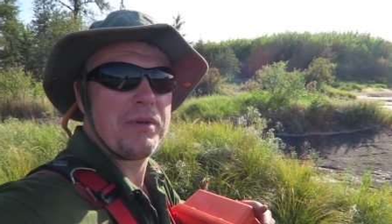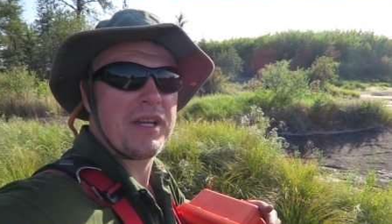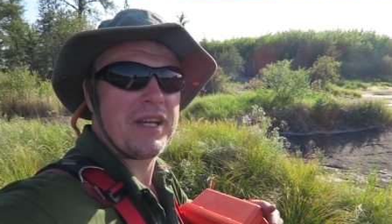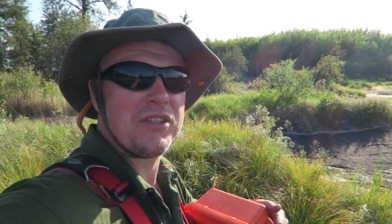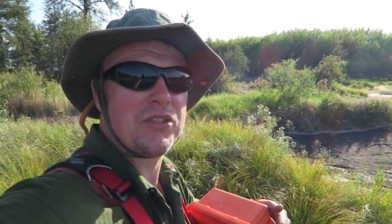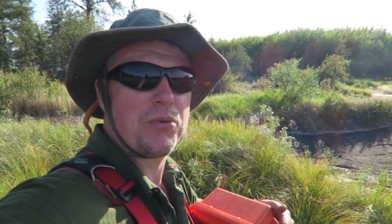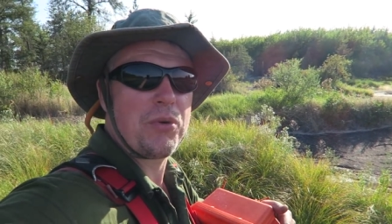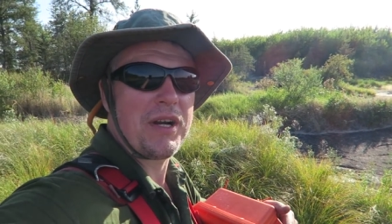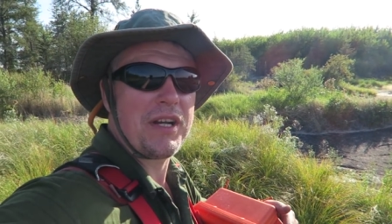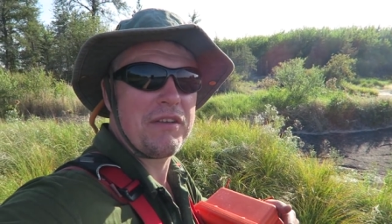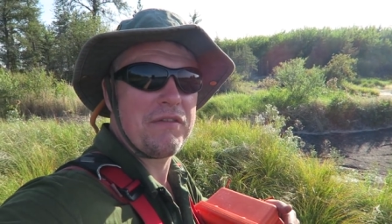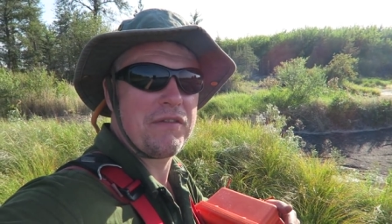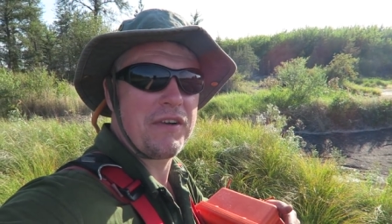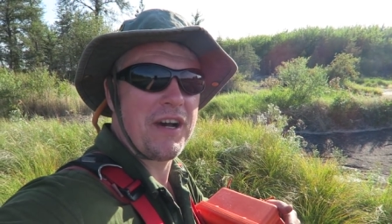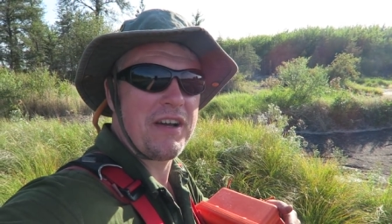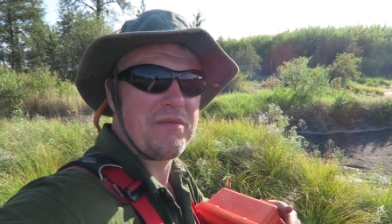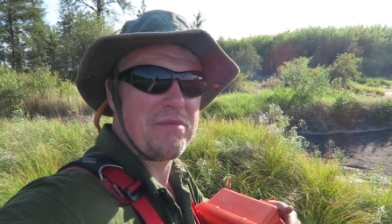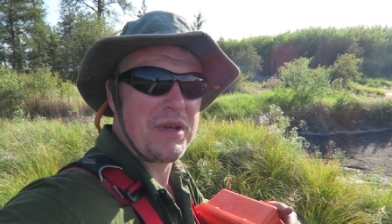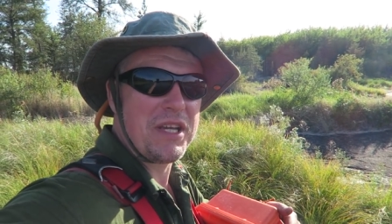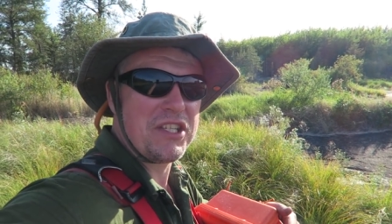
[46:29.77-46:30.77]
to be a
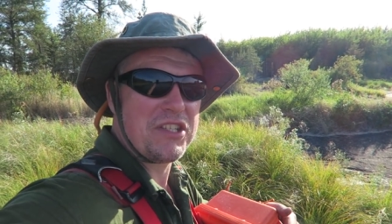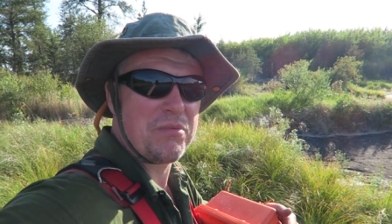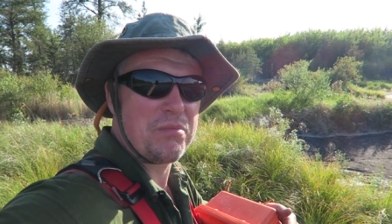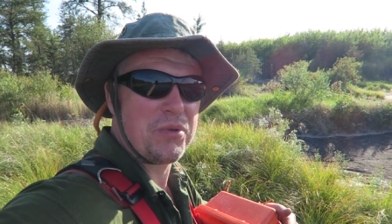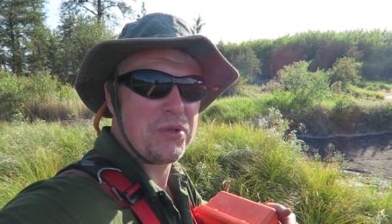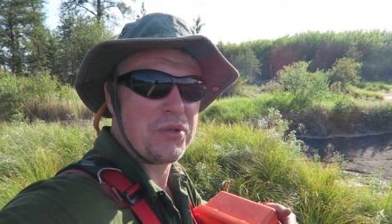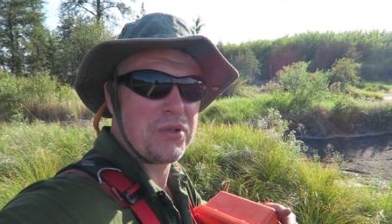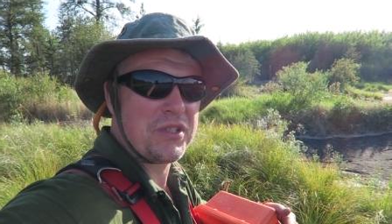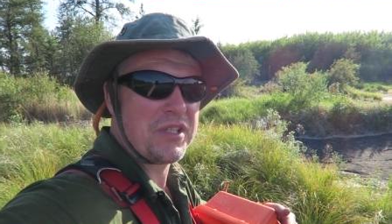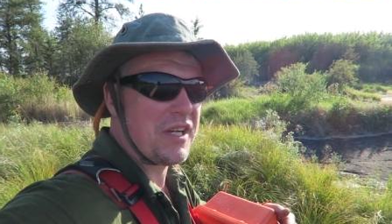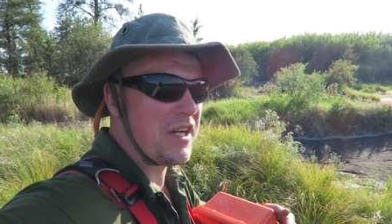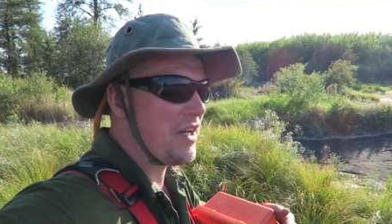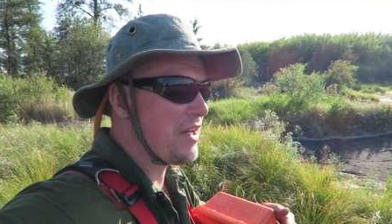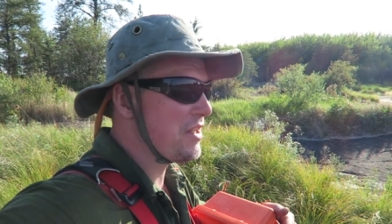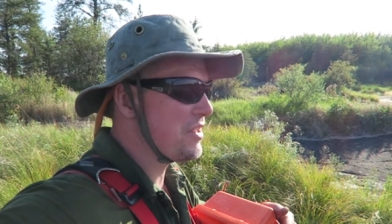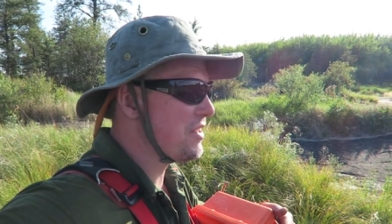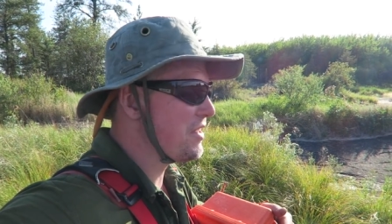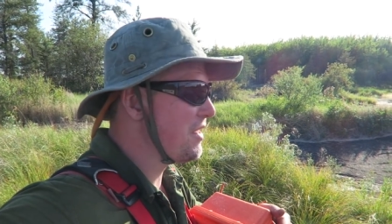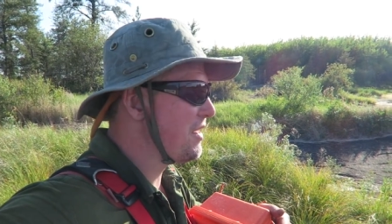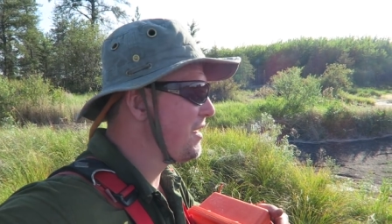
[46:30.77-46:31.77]
25 meter
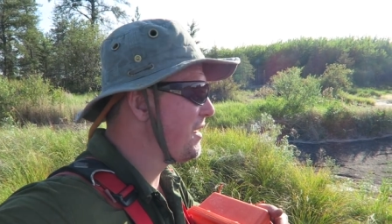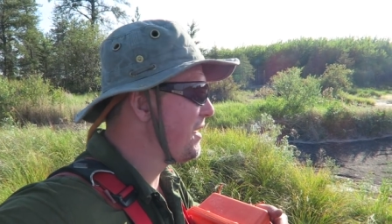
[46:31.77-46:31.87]
portage.